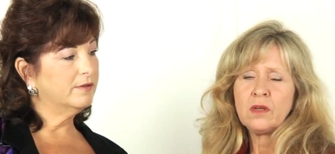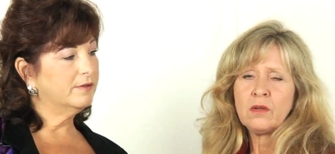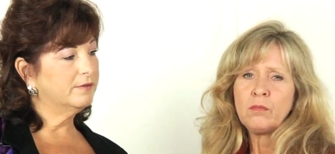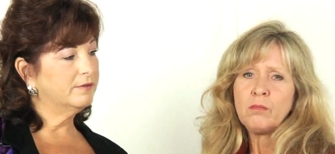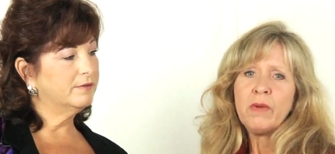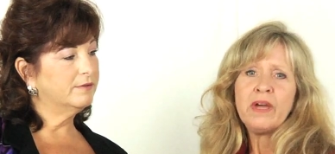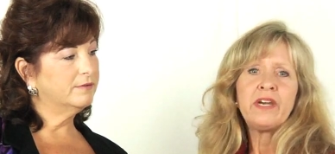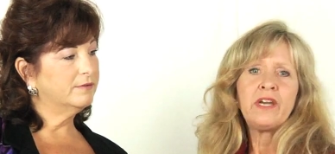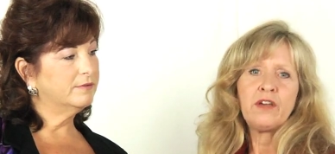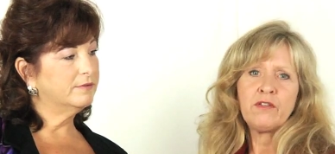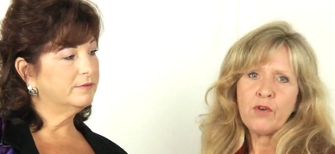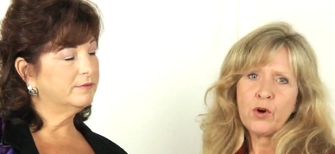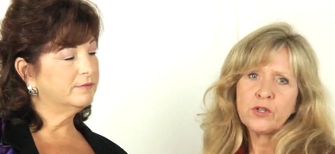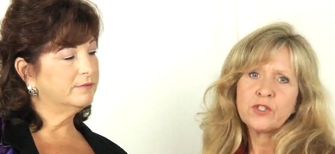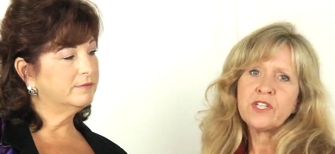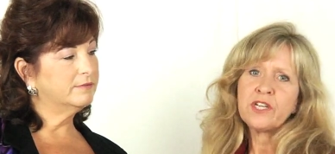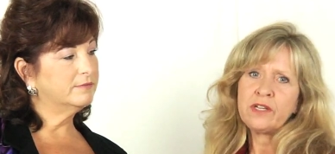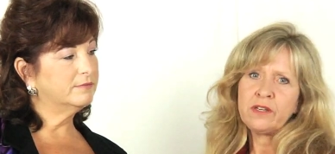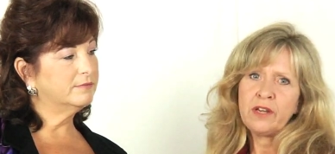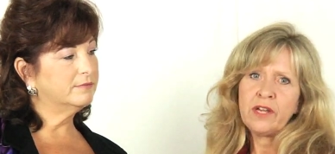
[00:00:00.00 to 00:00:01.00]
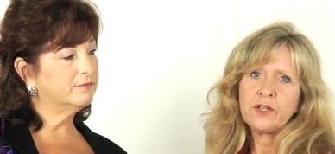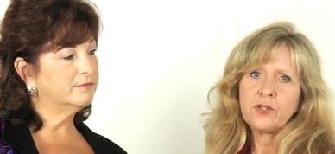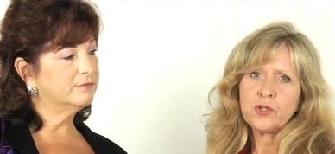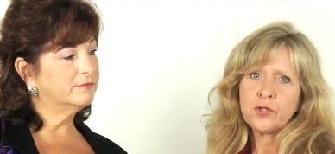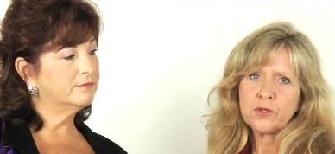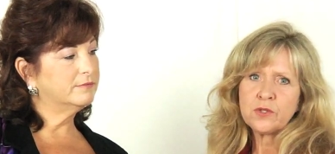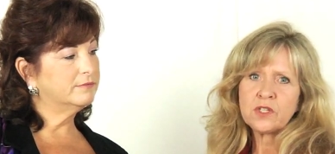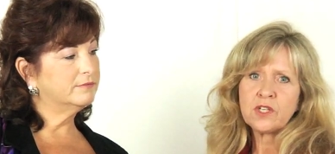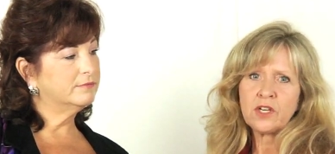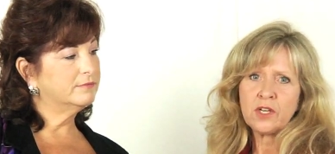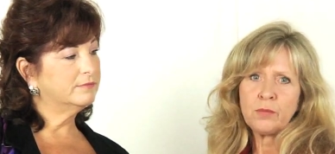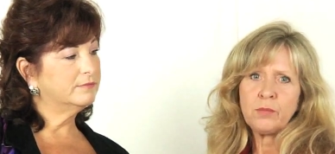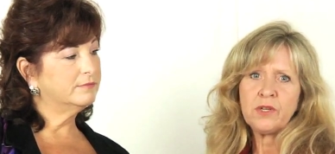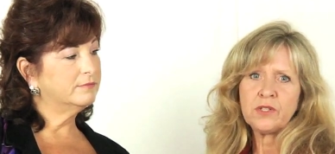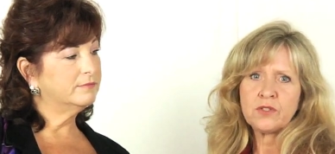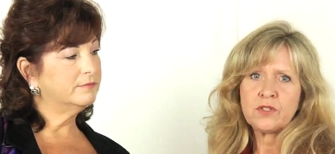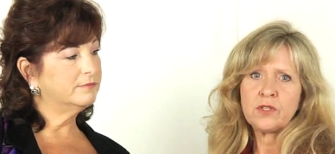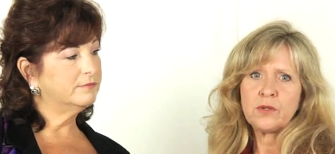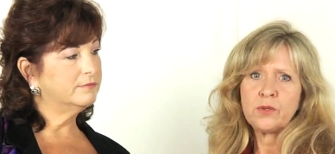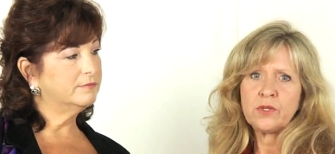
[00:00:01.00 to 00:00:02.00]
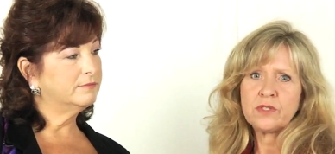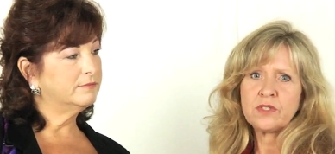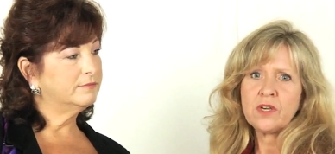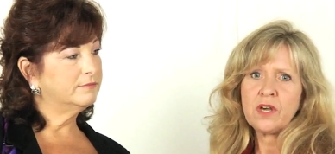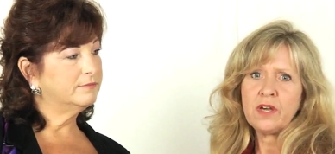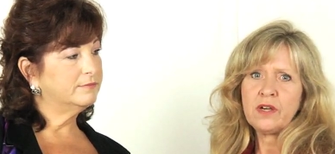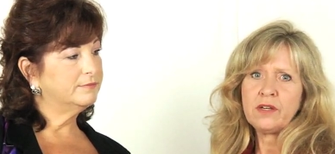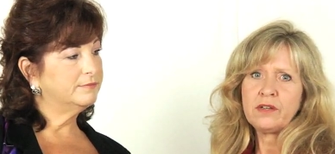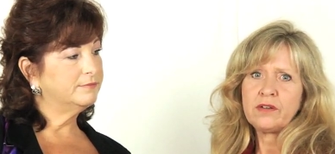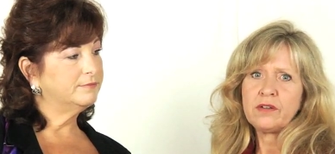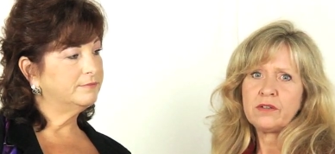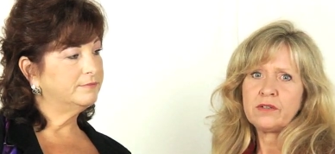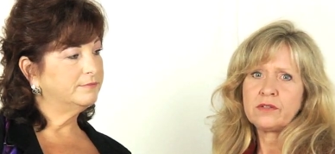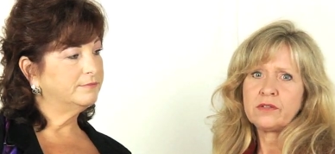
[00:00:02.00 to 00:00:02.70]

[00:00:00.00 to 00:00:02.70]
Speaker 1: many of our teenagers to commit suicide.